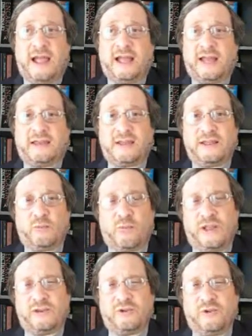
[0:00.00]
and
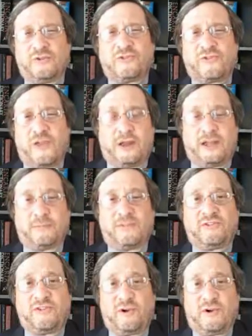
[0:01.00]
when you're studying
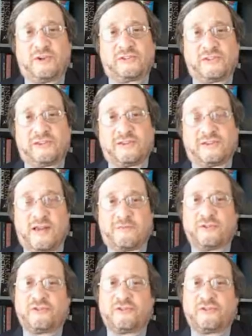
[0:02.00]
materials at this level,